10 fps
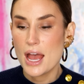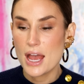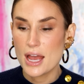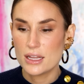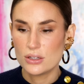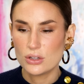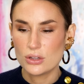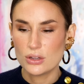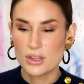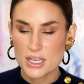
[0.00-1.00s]
And
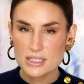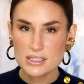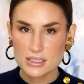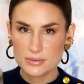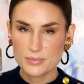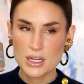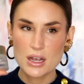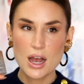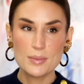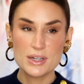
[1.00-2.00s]
this
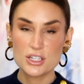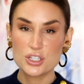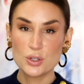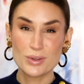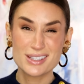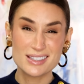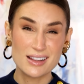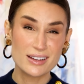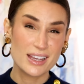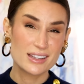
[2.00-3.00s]
in combination with
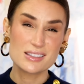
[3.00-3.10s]
slugging,